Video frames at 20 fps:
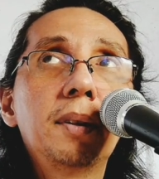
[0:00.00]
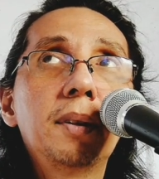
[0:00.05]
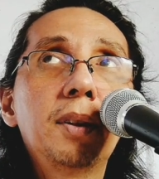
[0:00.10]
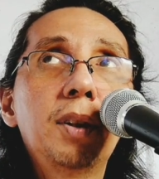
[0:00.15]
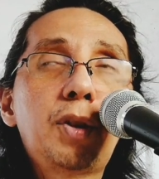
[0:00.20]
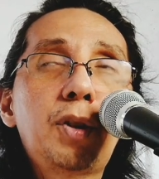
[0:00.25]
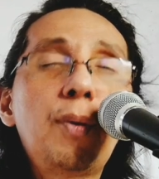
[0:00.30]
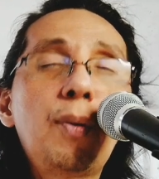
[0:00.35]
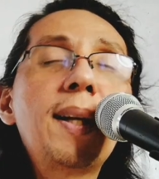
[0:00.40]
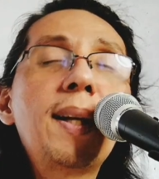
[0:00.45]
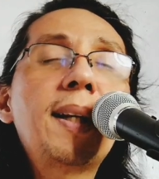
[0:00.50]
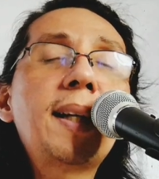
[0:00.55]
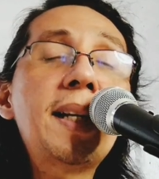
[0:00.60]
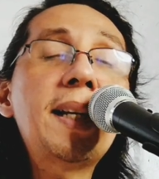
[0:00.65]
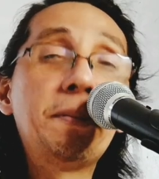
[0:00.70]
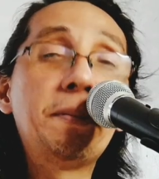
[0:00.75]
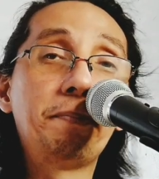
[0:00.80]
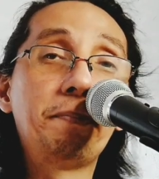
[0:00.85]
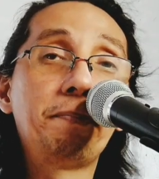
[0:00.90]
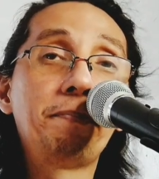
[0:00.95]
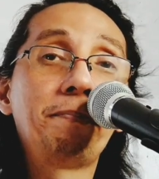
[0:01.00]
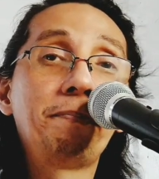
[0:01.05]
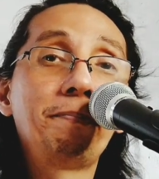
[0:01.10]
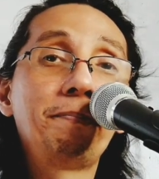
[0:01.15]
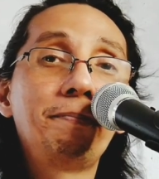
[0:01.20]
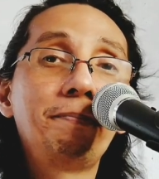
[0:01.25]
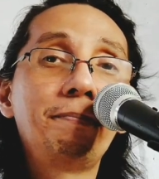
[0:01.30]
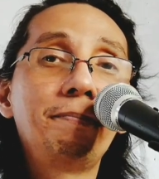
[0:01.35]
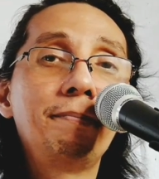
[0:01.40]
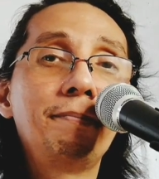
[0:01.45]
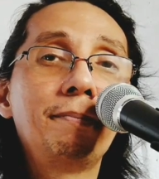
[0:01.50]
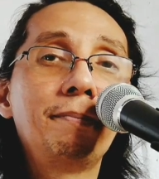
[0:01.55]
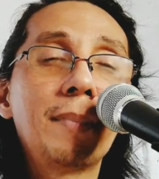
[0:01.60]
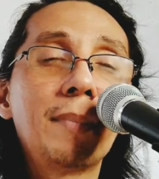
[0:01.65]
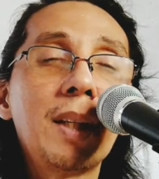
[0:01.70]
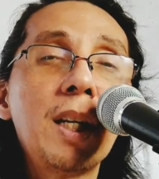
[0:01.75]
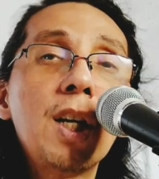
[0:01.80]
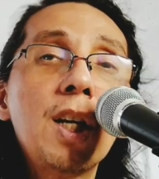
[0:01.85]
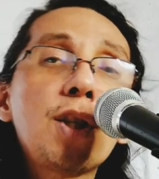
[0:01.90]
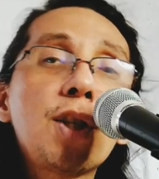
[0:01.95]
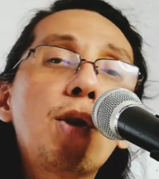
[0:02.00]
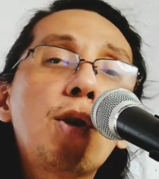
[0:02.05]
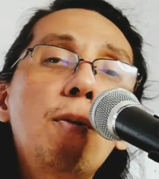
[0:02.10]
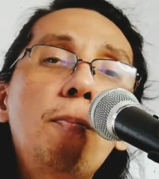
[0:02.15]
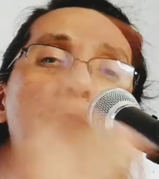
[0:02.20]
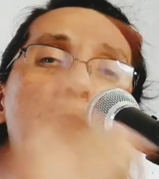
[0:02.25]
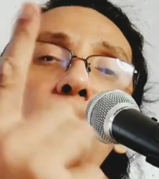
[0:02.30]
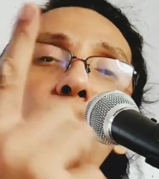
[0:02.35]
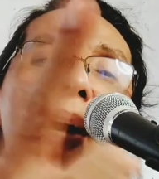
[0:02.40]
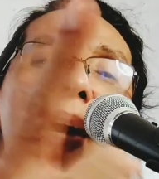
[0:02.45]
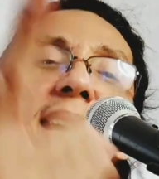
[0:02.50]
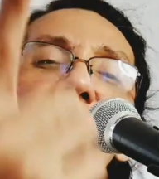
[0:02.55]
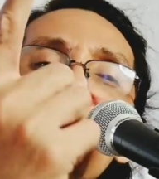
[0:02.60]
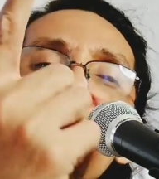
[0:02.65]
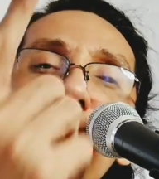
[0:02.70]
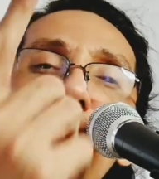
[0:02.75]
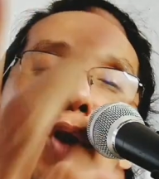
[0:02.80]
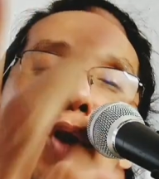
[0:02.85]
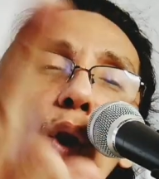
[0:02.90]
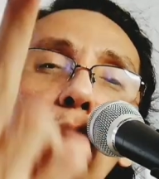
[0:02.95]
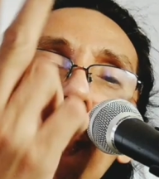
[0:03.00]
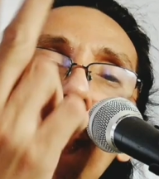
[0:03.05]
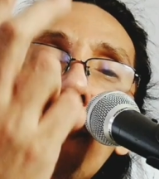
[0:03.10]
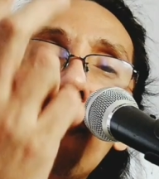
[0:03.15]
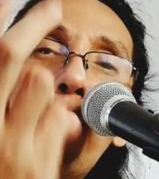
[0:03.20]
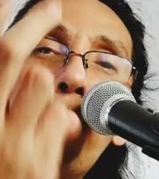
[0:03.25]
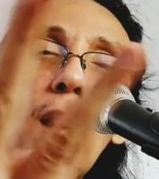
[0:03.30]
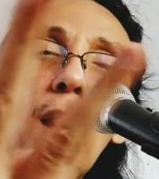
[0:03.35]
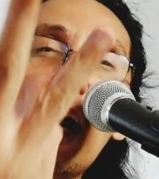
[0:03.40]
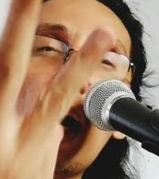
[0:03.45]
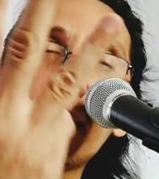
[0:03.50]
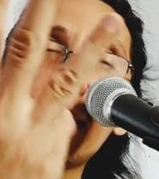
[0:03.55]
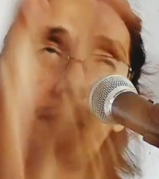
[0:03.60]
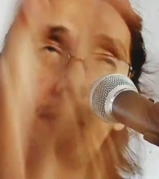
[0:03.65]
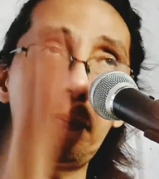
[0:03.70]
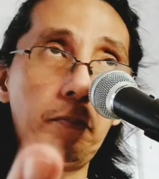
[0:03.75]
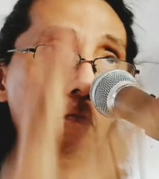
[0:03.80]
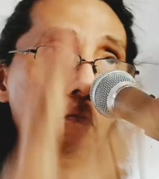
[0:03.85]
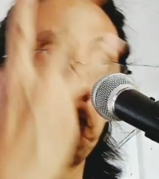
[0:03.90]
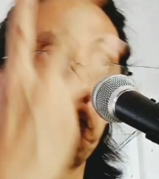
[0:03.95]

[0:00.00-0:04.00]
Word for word: it's really clean. So, pace, flow, and plot.